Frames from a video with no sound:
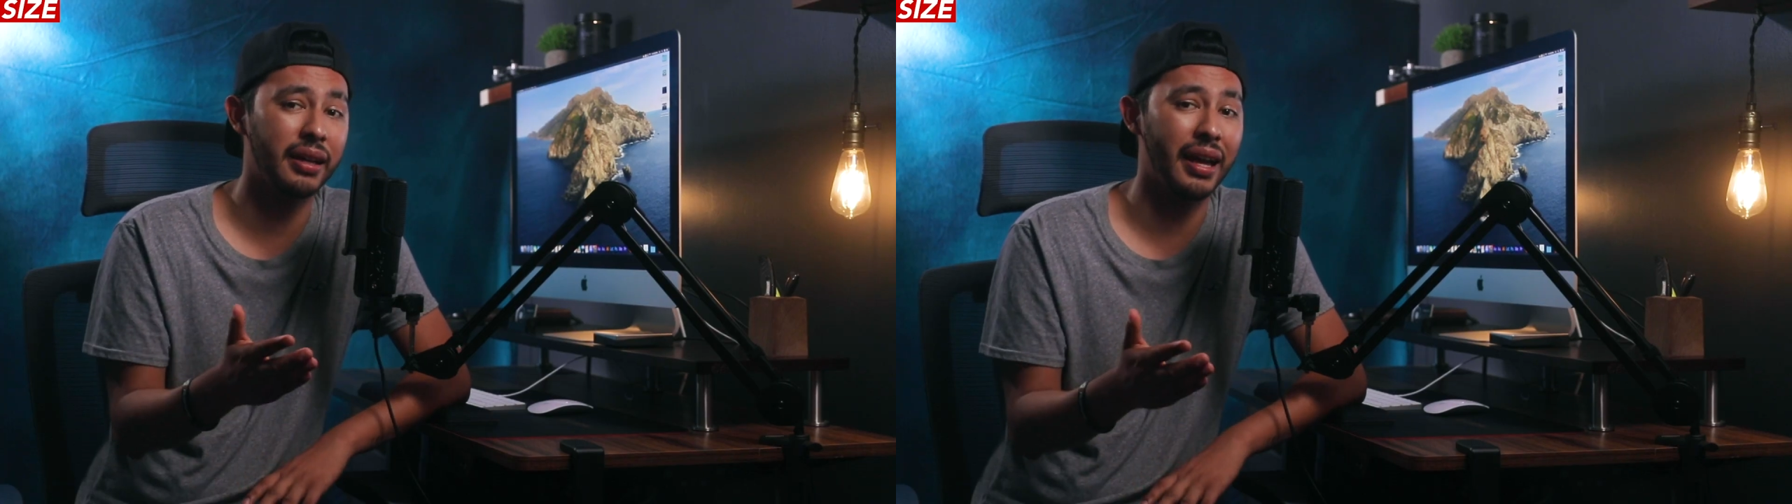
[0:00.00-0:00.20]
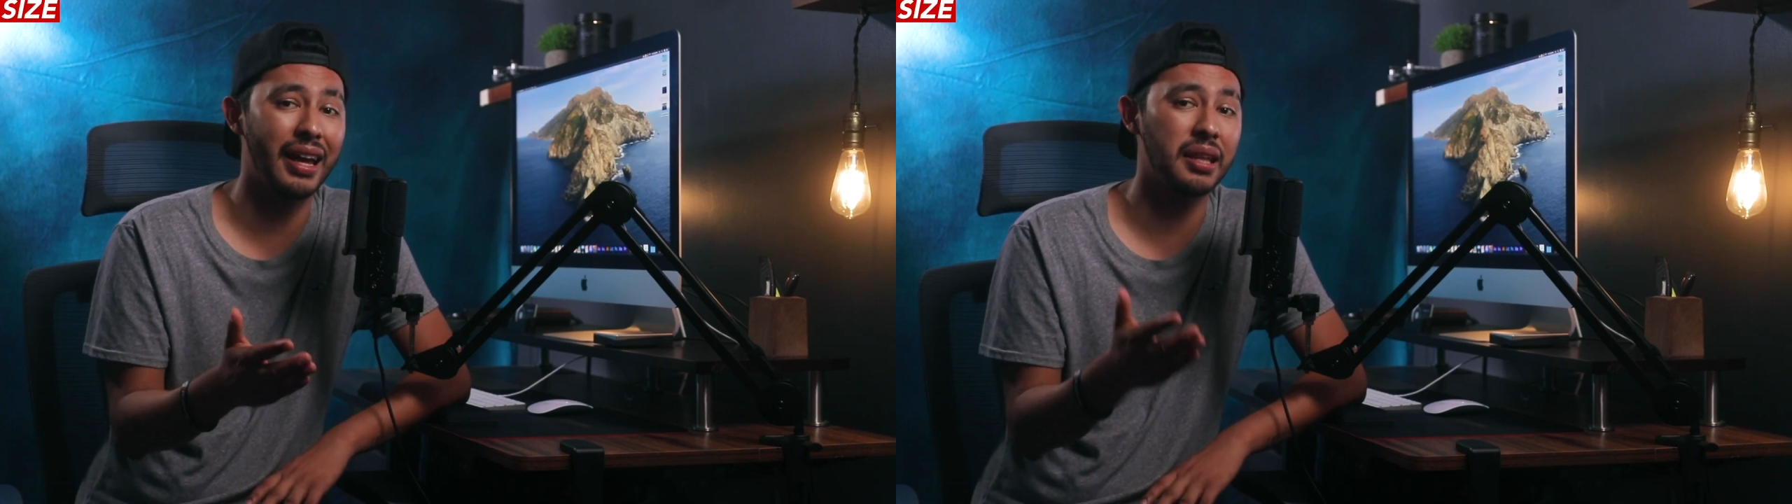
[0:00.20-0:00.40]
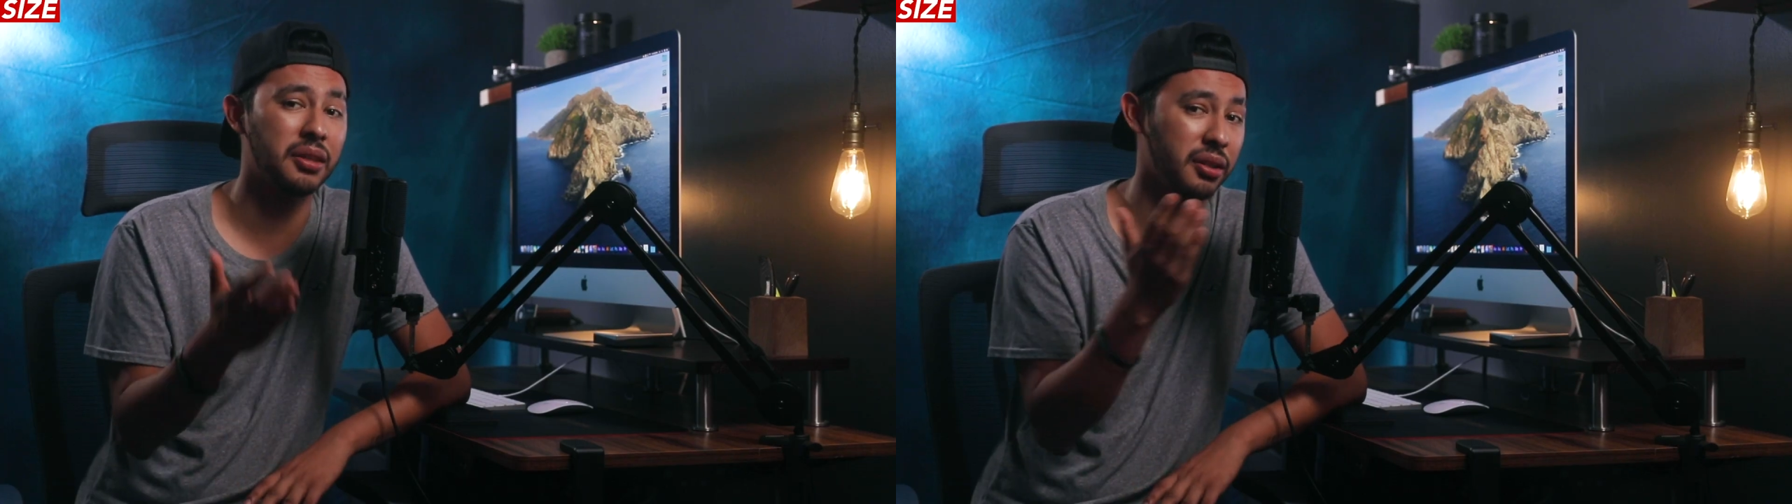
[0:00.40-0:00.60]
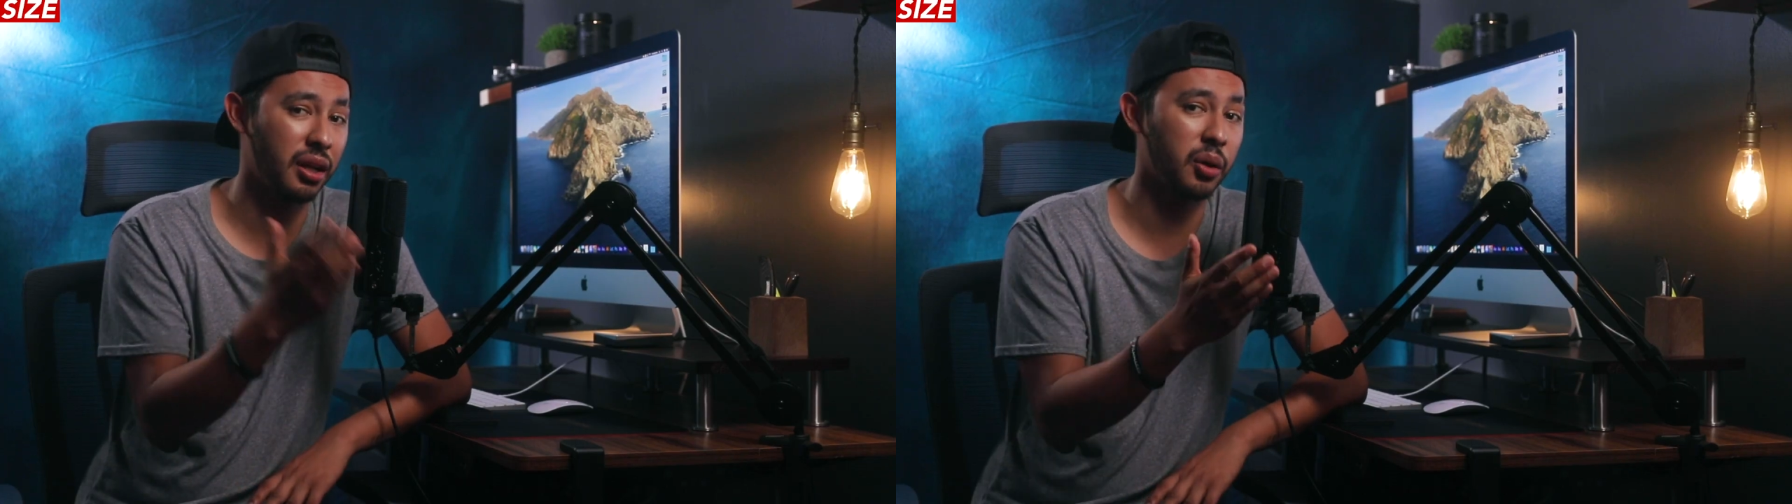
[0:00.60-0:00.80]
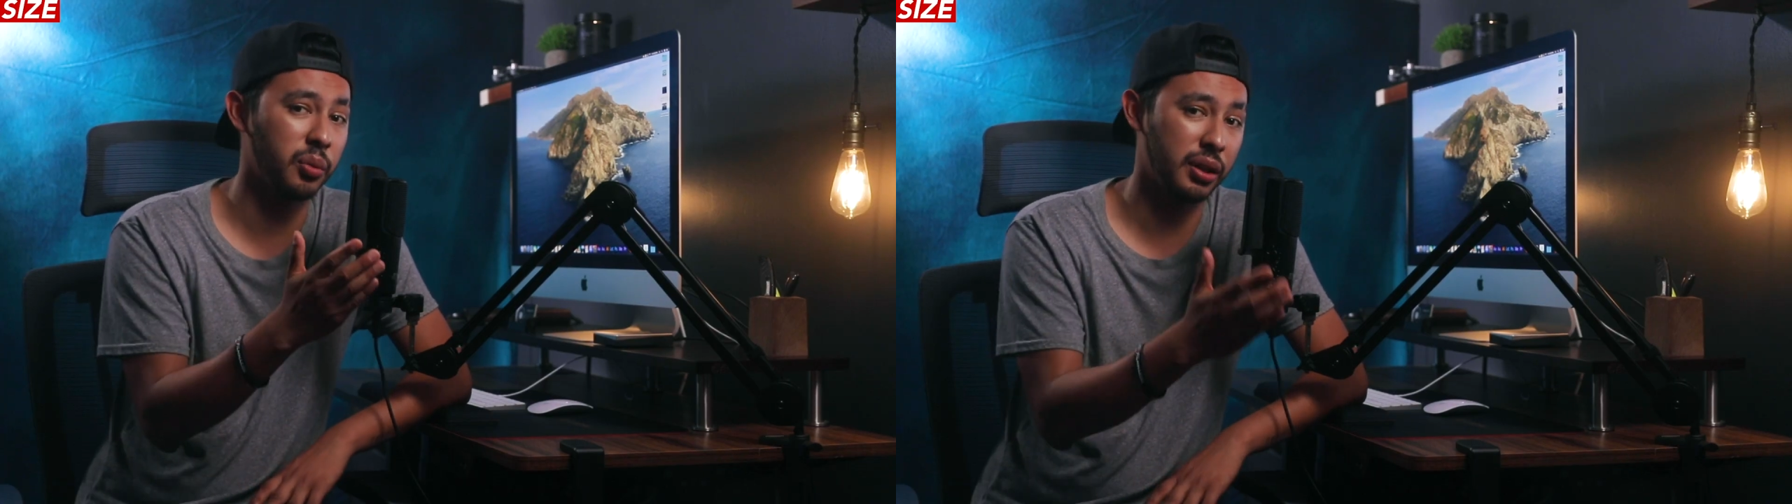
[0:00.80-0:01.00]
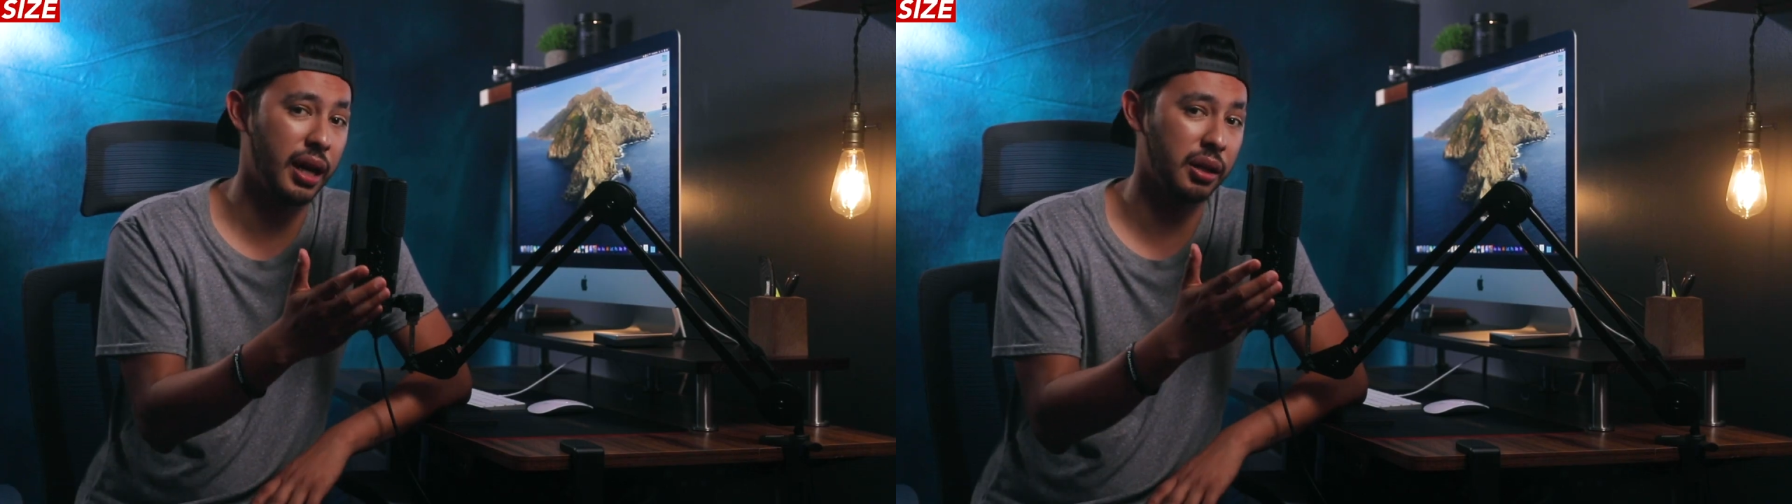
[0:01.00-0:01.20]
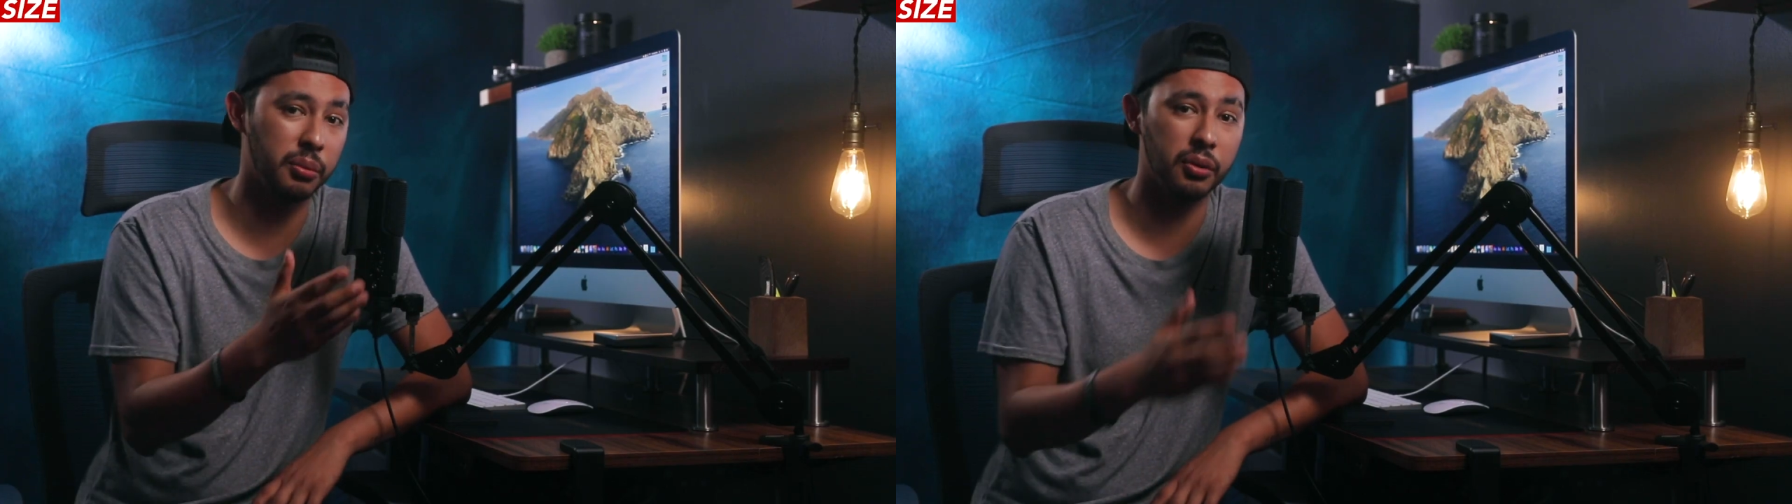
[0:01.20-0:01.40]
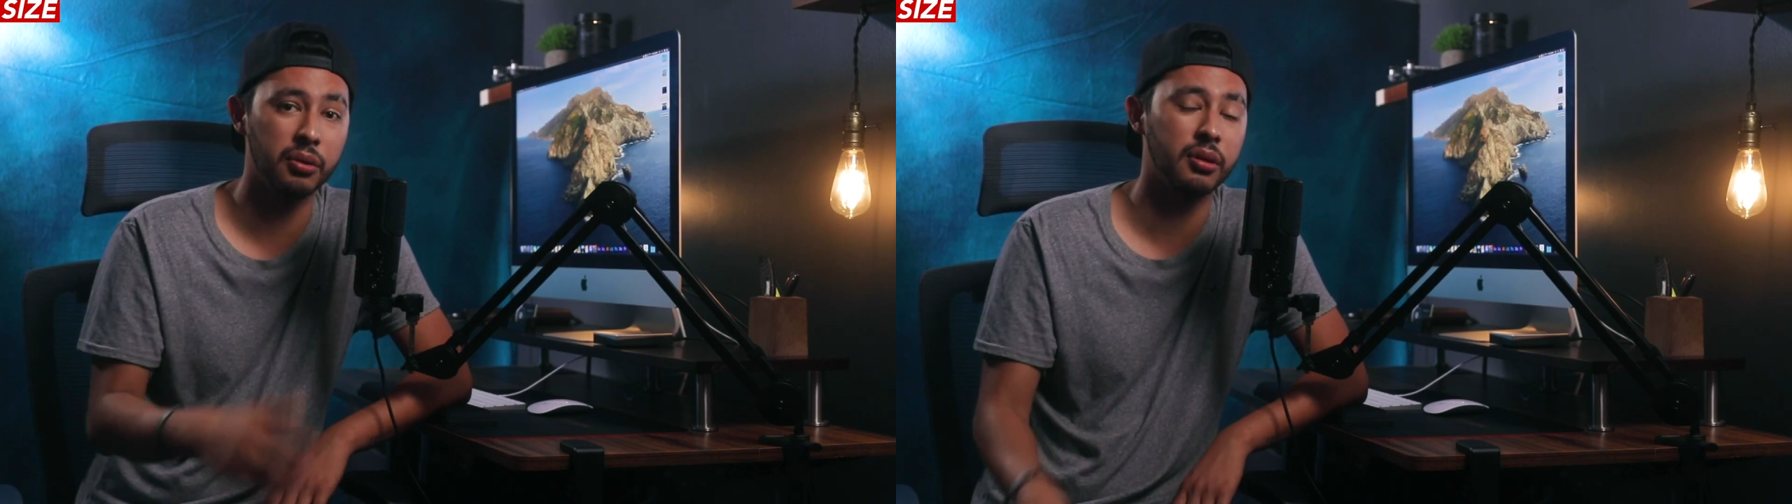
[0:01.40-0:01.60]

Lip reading: and they're not reliable.